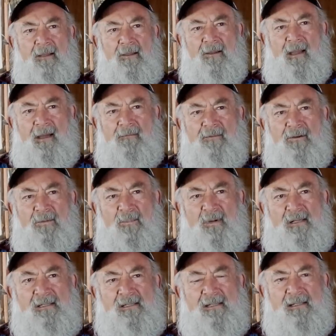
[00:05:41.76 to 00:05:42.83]
you have no
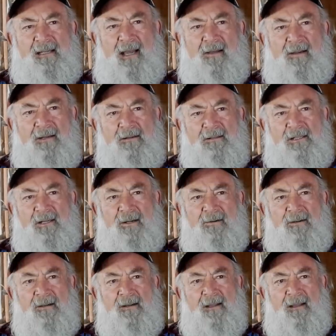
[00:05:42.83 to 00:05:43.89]
business out here
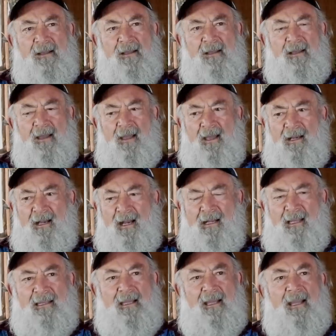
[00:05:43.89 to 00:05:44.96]
shooting at
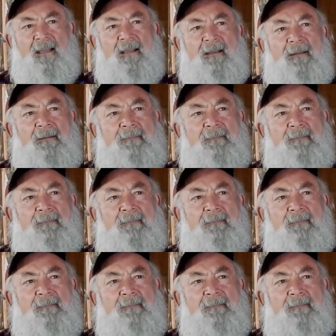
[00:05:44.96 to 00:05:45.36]
anything